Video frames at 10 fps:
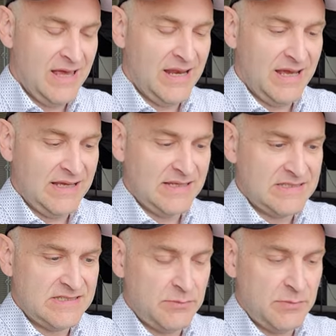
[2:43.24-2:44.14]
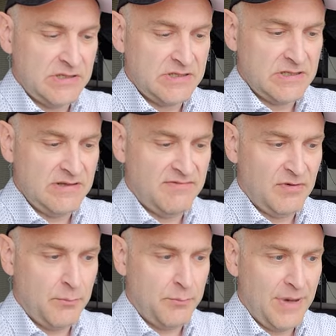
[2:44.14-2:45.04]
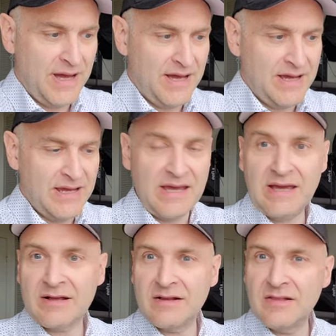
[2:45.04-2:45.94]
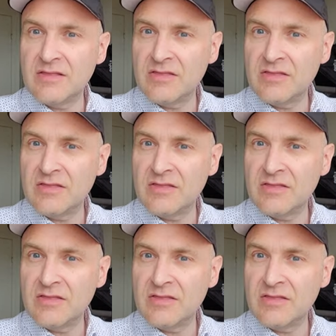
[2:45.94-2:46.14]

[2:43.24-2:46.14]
And I can see immediately from my angle,